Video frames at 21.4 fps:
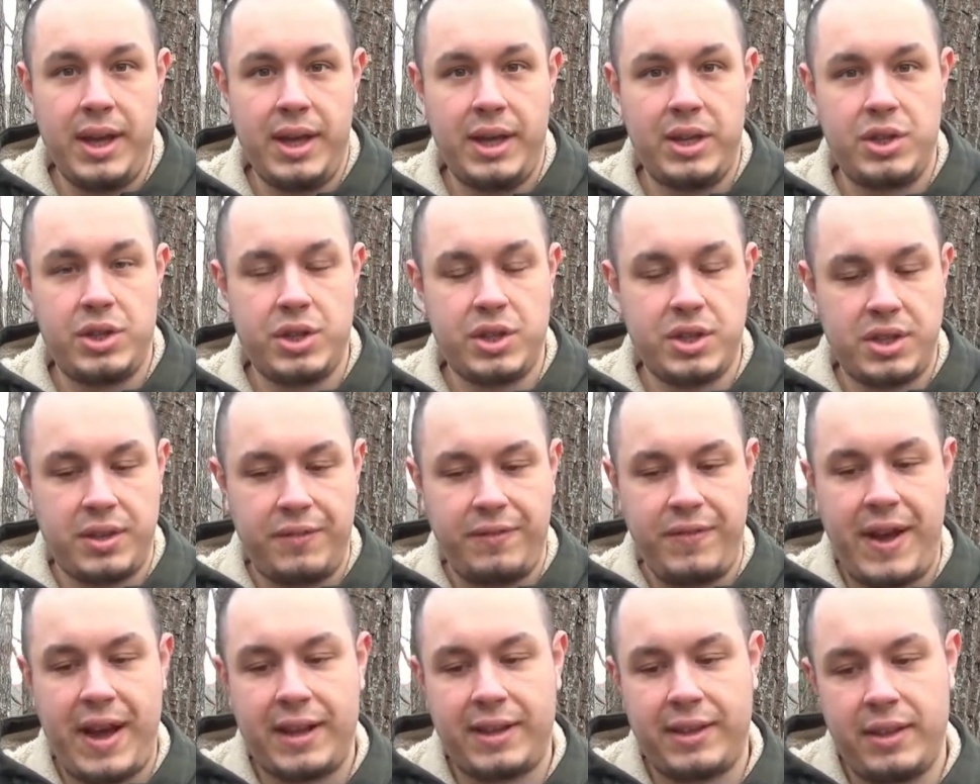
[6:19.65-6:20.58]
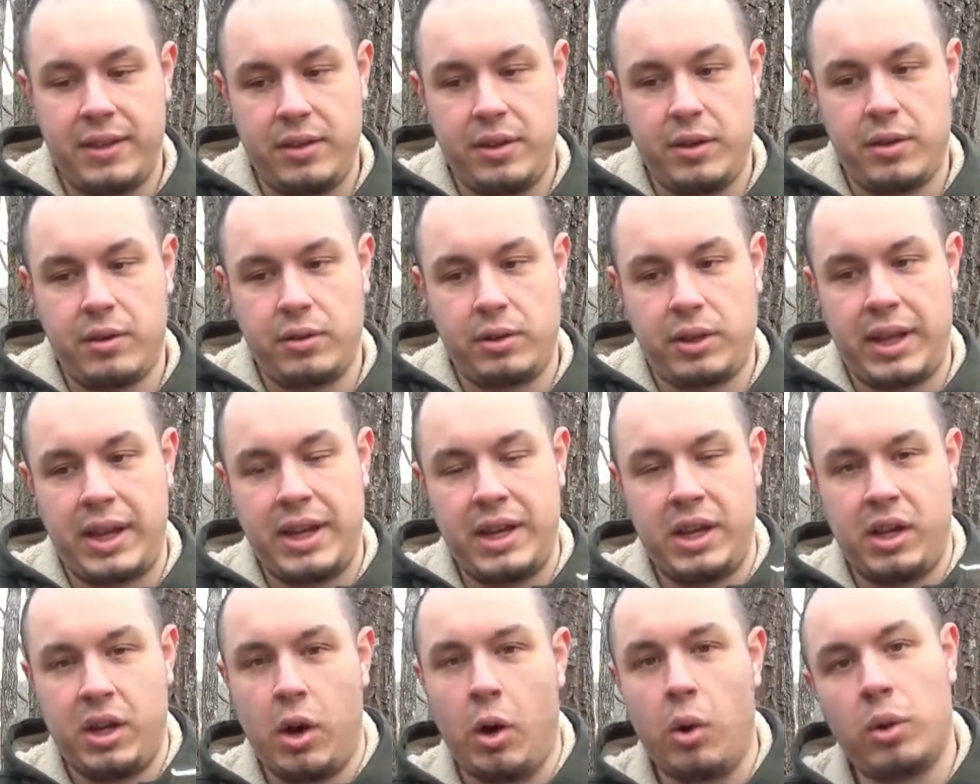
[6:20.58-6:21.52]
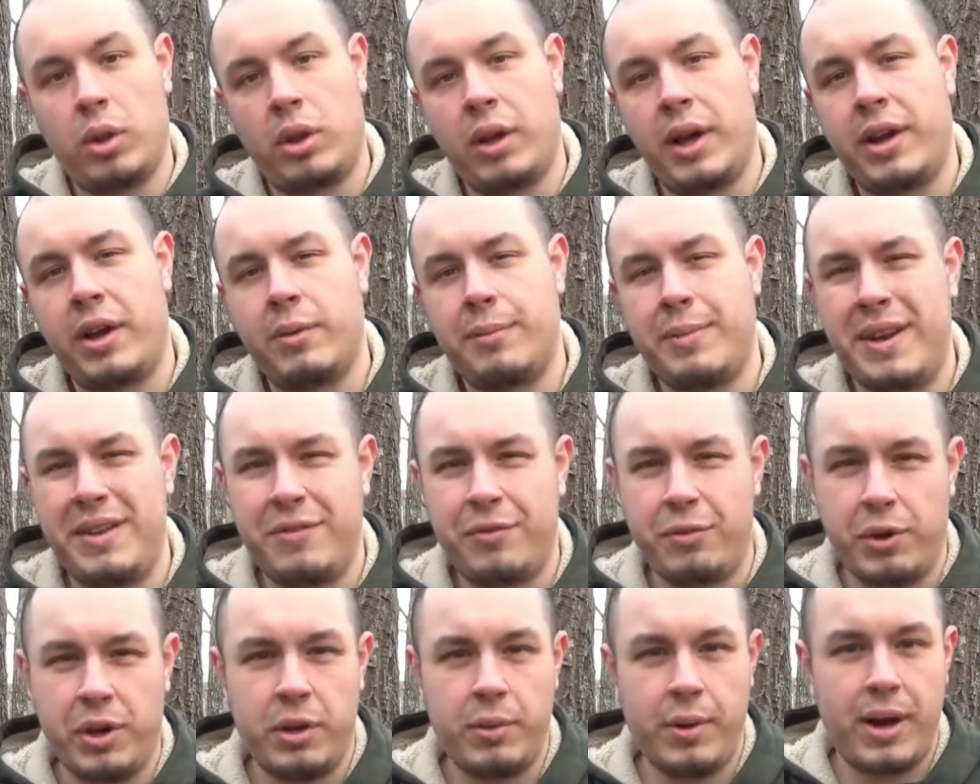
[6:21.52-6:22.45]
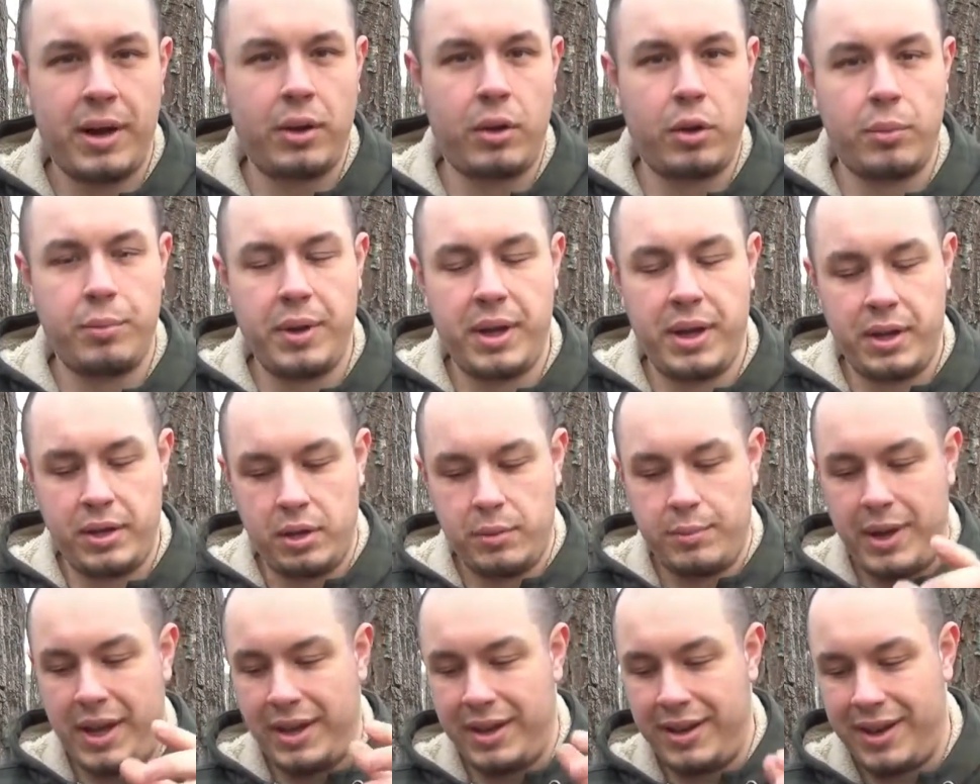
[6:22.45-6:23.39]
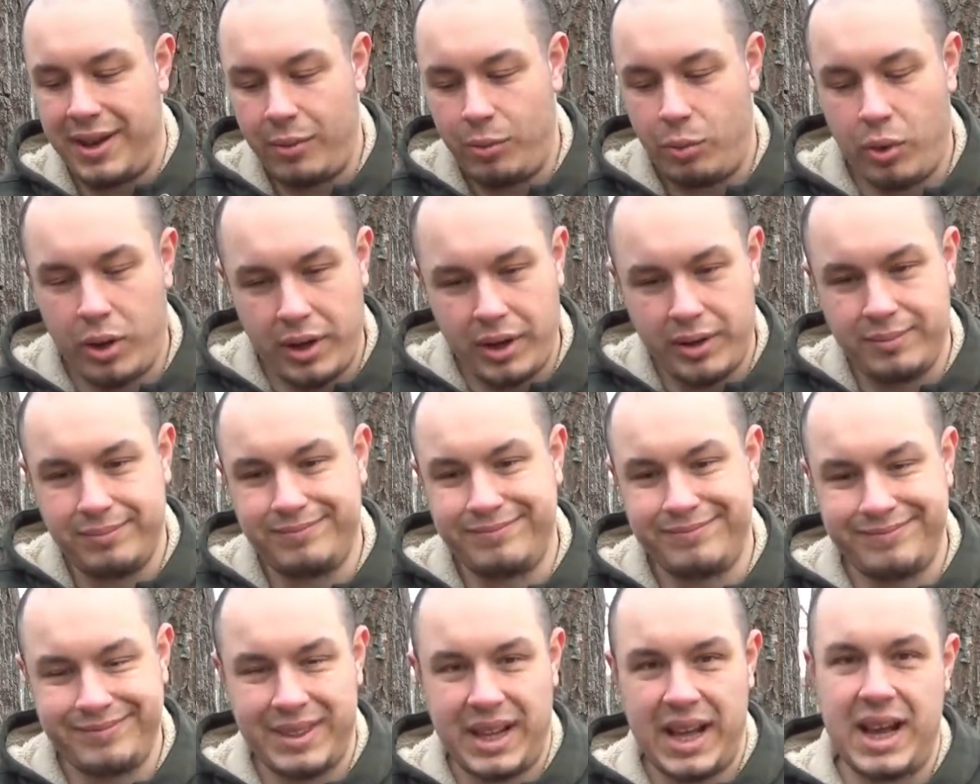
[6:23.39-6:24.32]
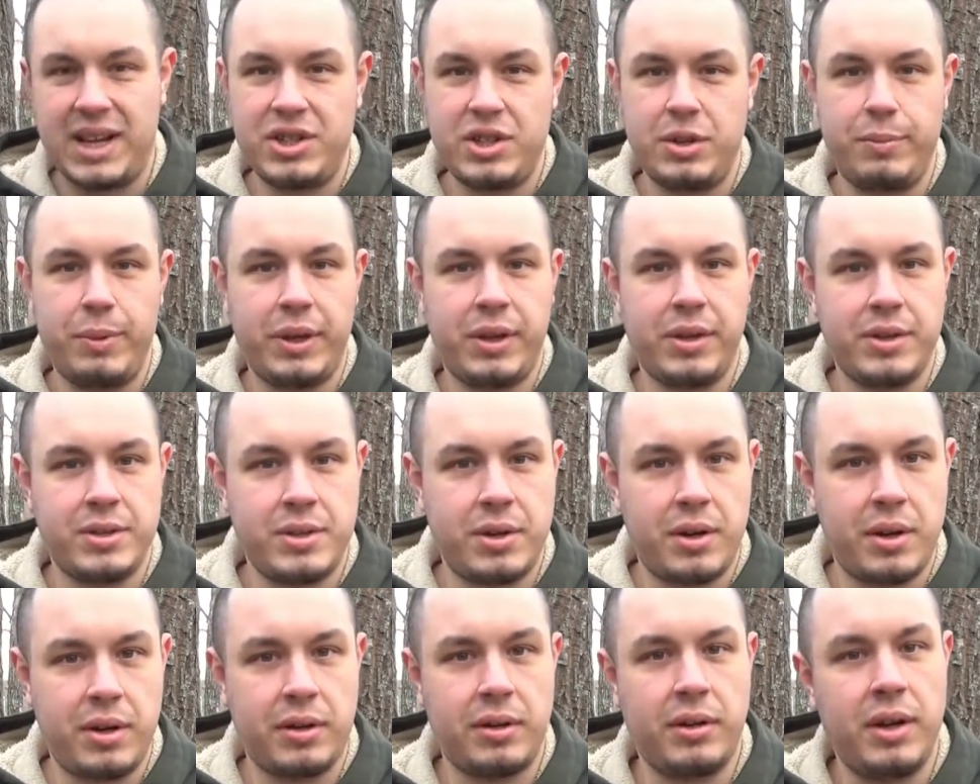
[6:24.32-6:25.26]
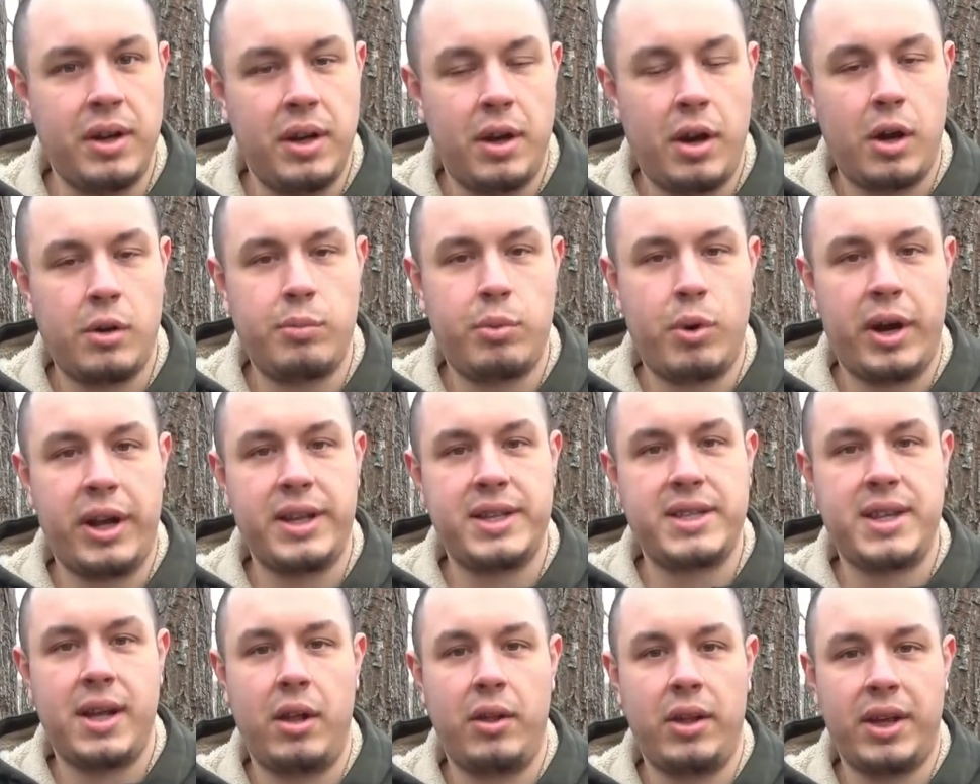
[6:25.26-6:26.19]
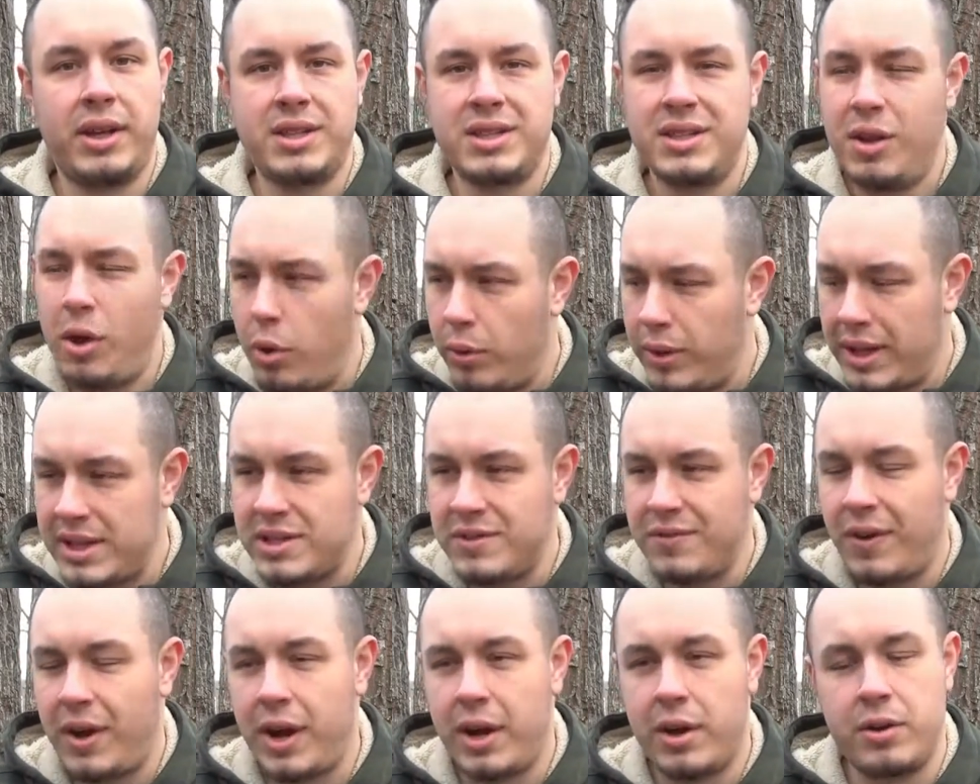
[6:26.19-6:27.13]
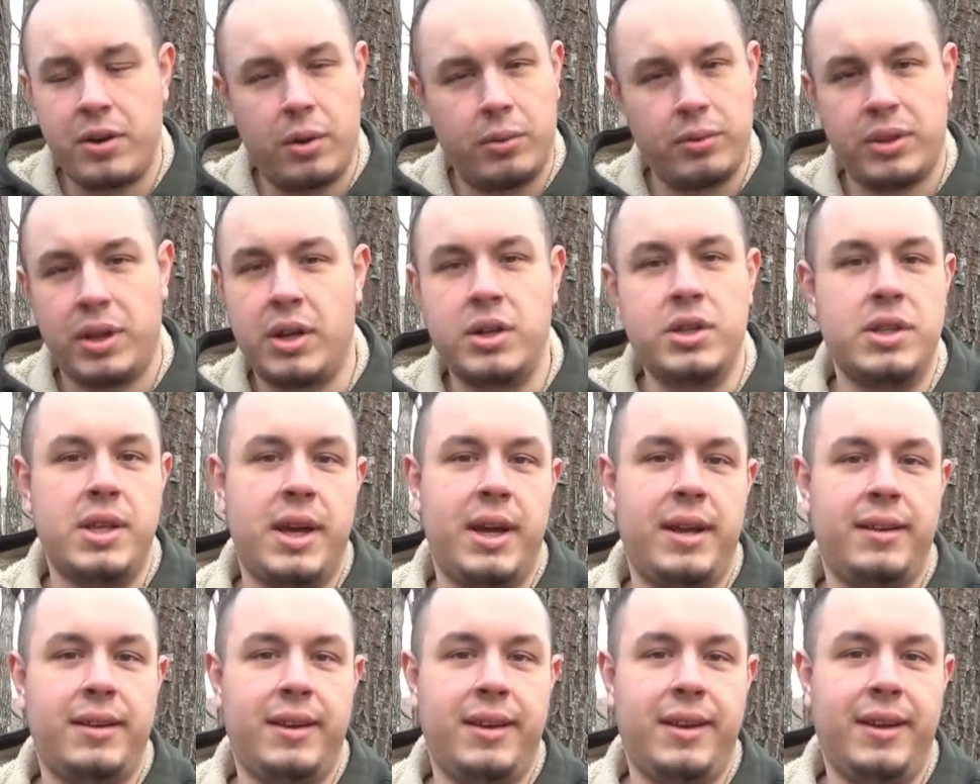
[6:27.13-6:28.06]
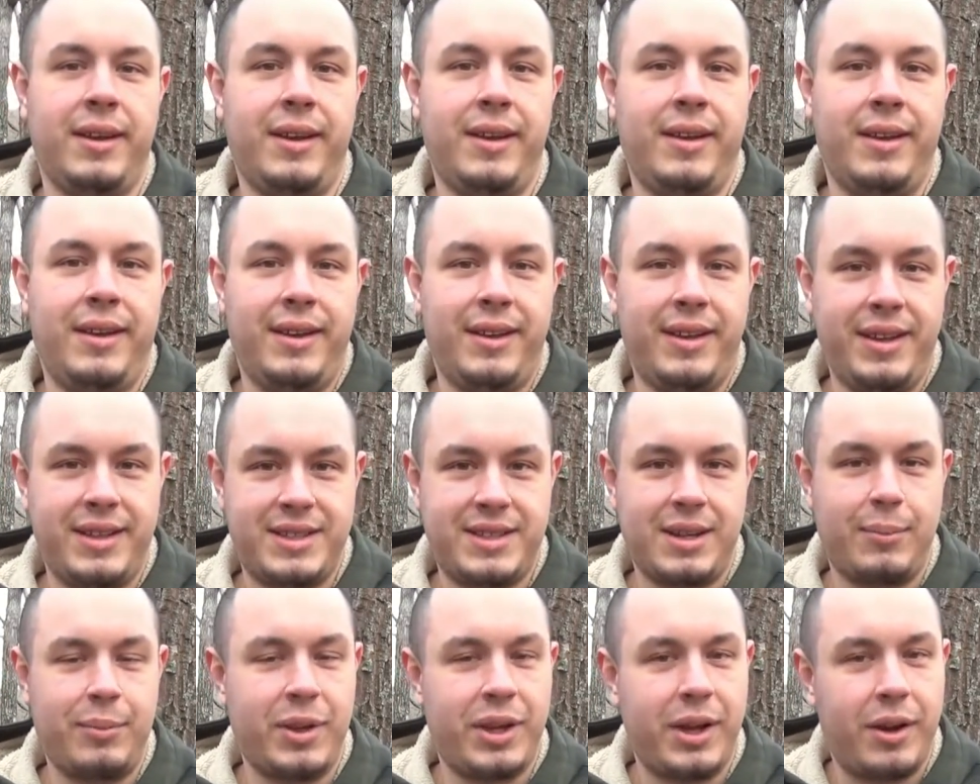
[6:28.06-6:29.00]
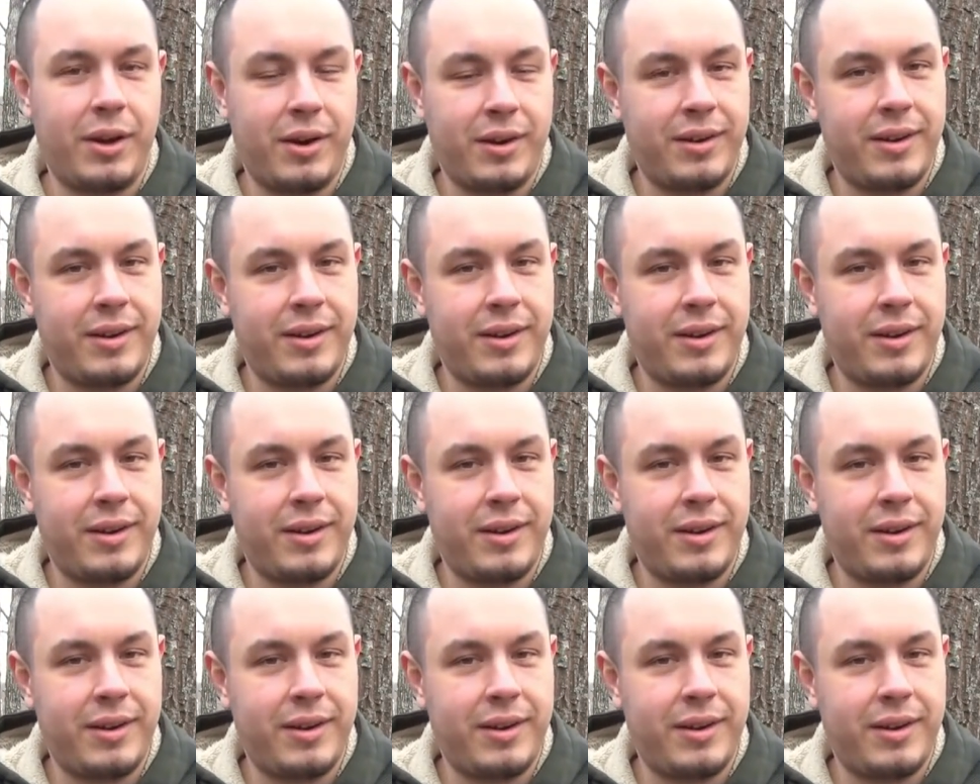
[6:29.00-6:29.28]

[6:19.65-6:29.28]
It's just the fact that you're letting go of the lighter may freak you out a little bit, and you may not want to catch it because our brain's telling us, no, that's fire, don't touch that. Something